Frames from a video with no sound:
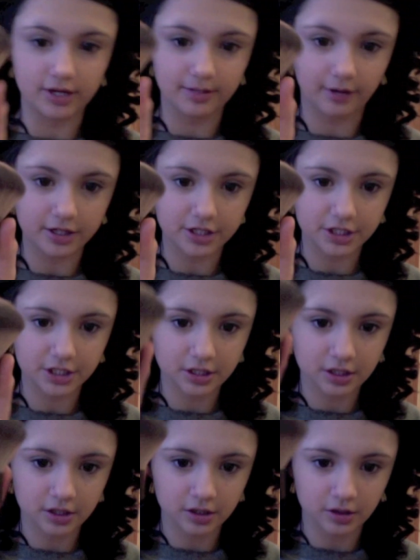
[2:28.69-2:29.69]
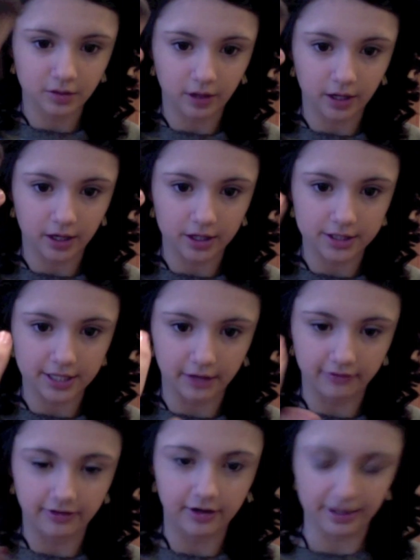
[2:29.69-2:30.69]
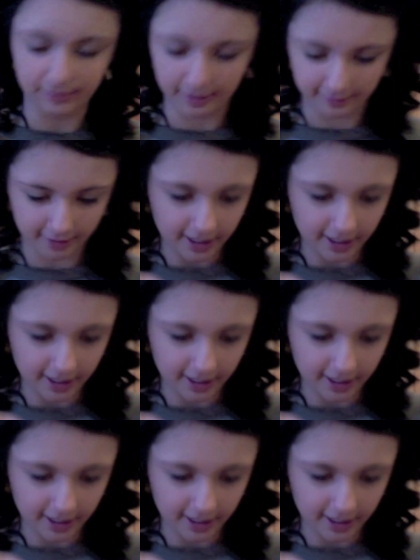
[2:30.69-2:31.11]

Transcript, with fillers: brush Where's elf? Okay, whatever.